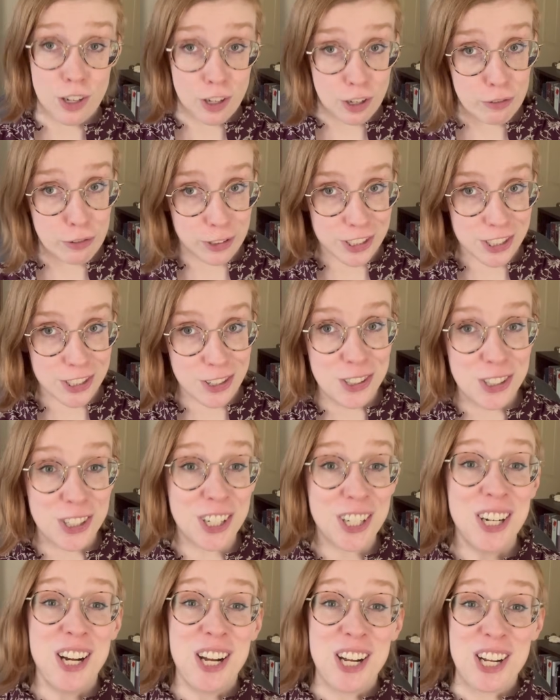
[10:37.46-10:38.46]
Full
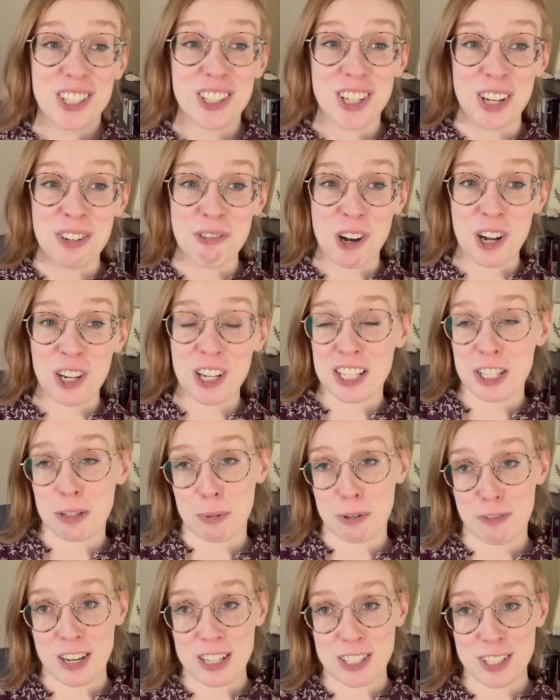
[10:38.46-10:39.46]
disclosure, John Wall is a
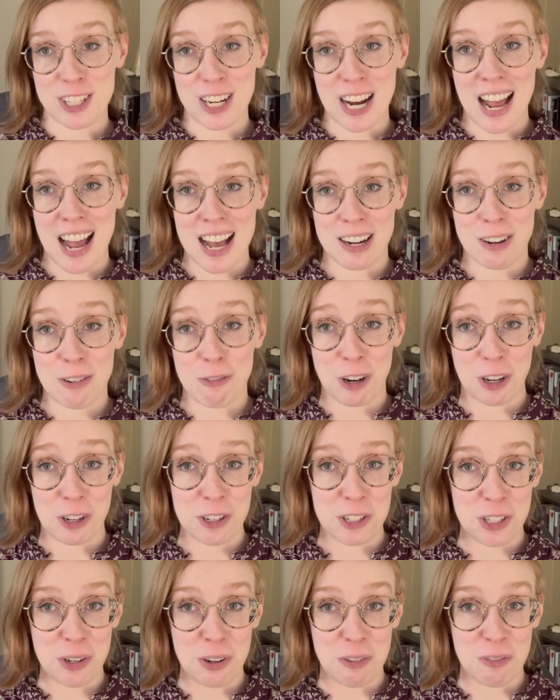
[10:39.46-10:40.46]
professor at
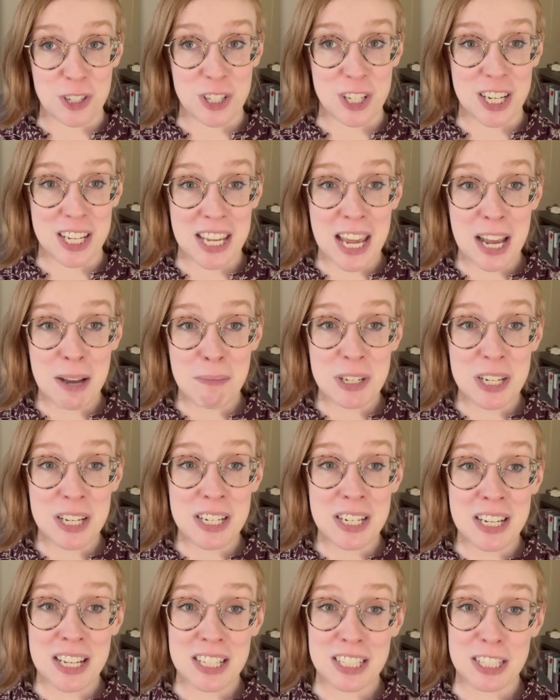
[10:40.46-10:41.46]
Rutgers University
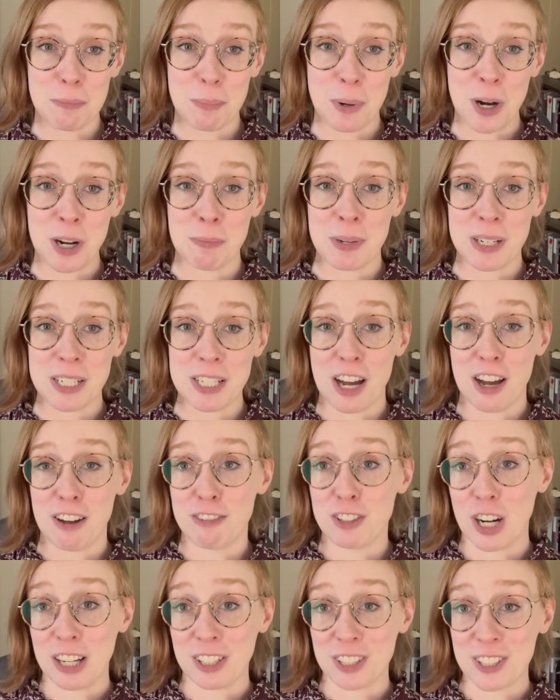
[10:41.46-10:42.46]
Camden's Department of
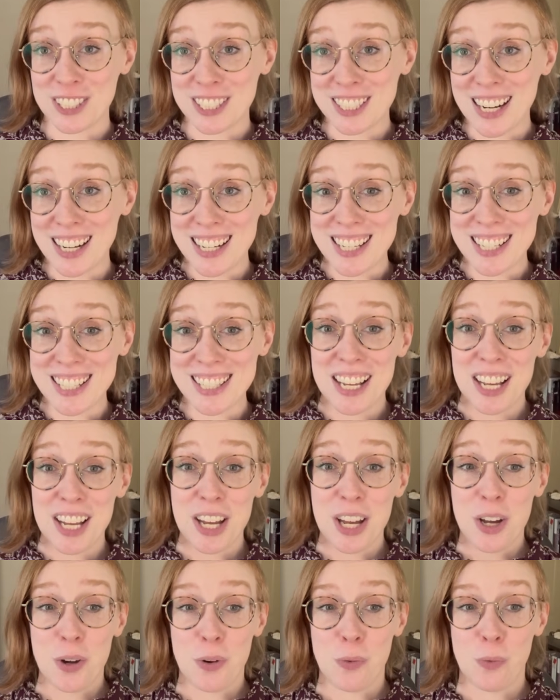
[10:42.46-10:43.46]
Childhood Studies,
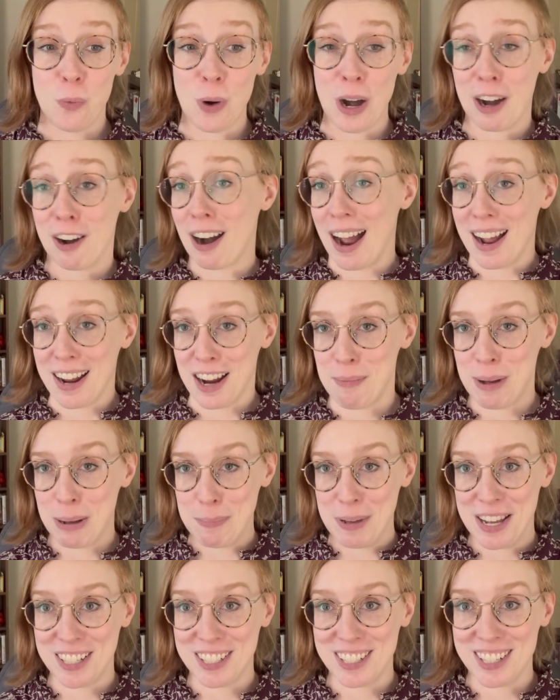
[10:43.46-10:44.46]
where I got my
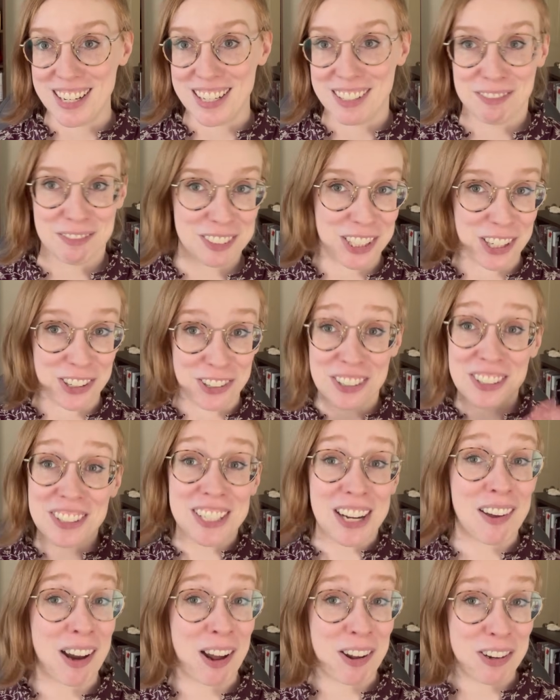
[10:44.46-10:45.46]
PhD, so
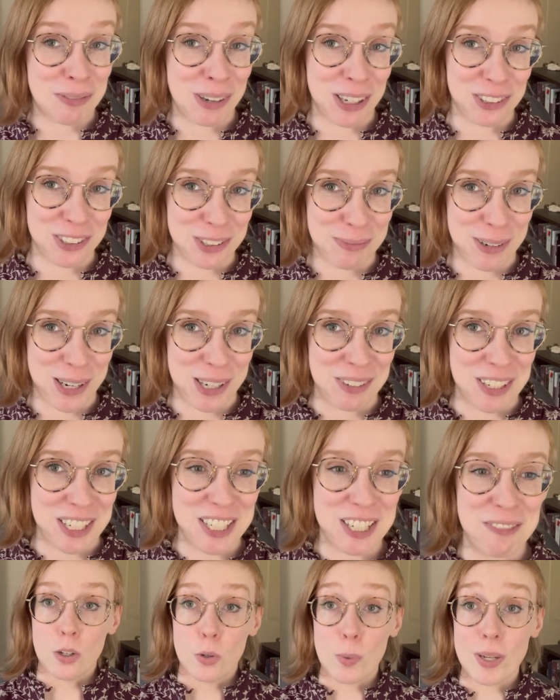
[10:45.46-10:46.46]
shout out to my old department.
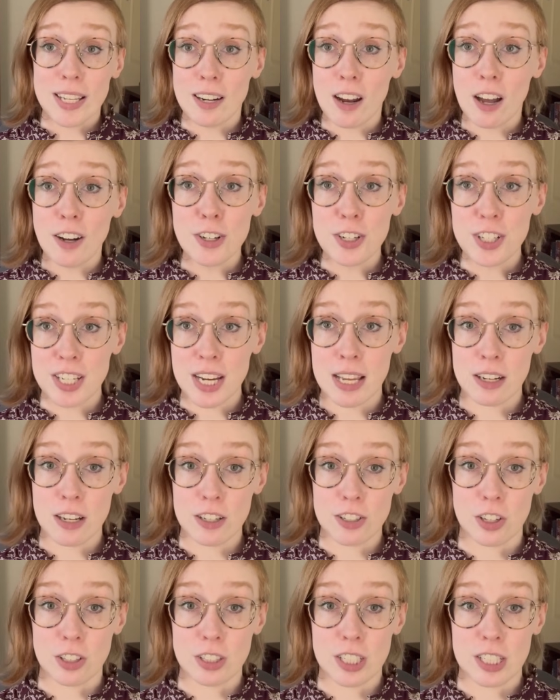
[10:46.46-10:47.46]
We can understand
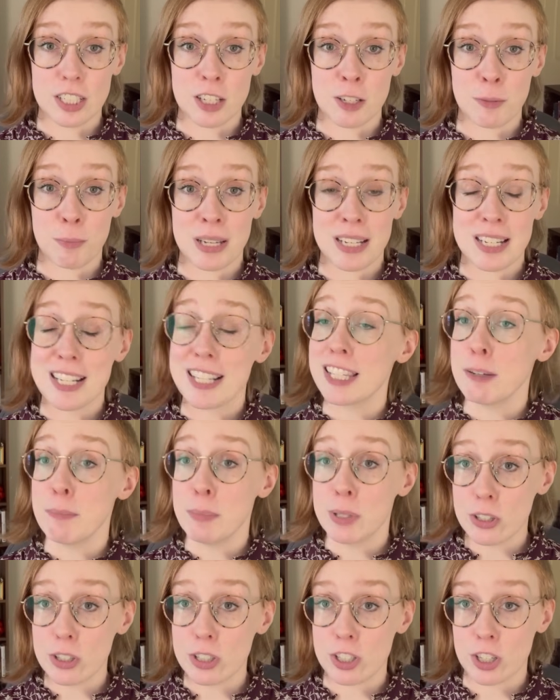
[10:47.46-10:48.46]
adultism in
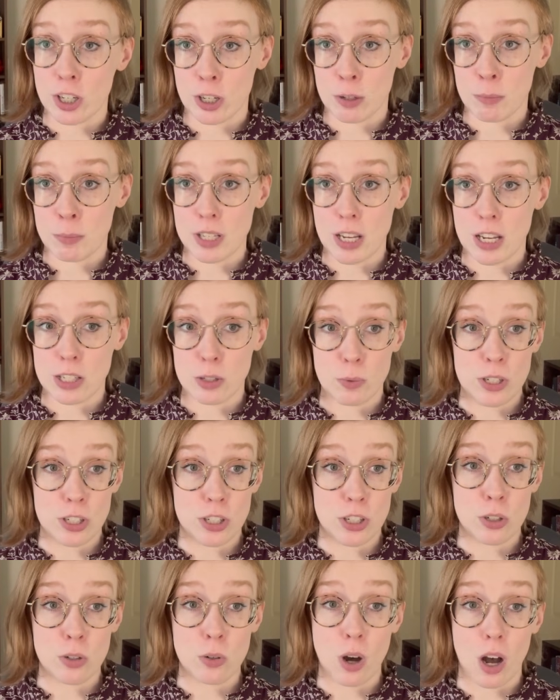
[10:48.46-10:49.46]
similar terms as we
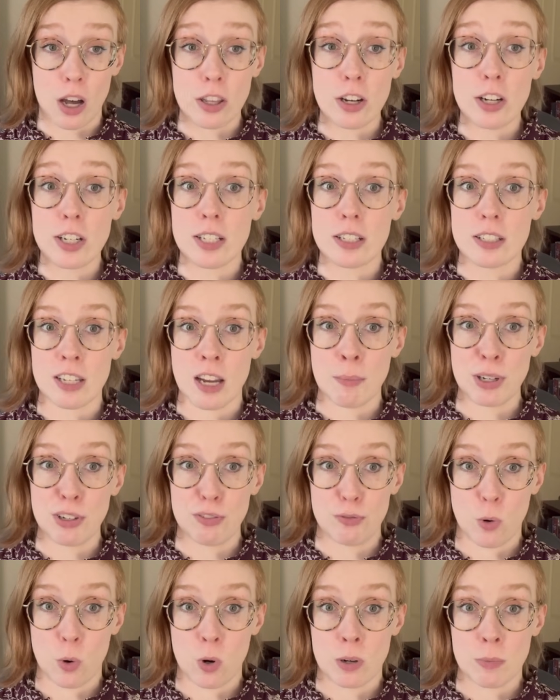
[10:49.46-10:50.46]
do other systemic
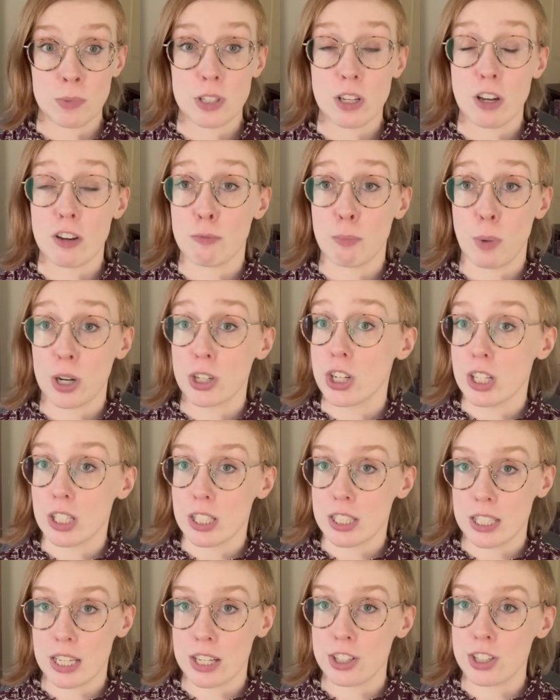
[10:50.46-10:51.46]
forms of
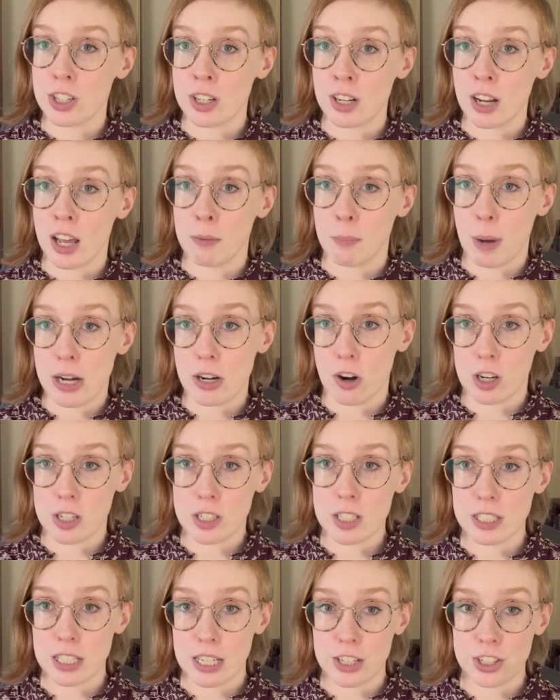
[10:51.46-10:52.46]
marginalization and
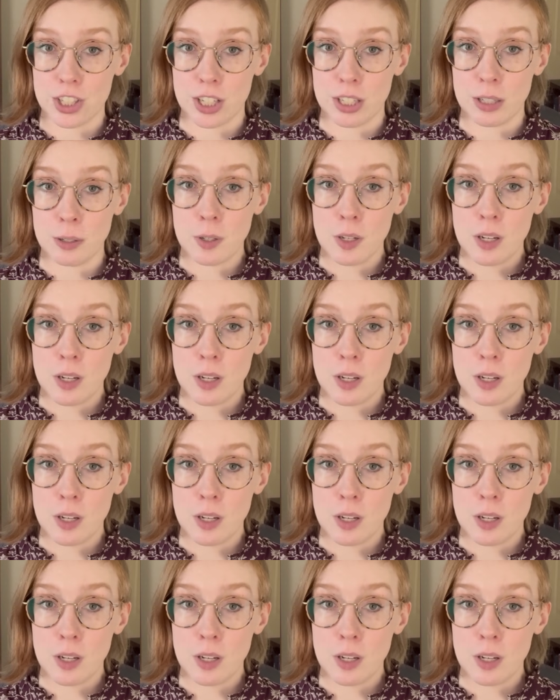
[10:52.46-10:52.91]
minoritization.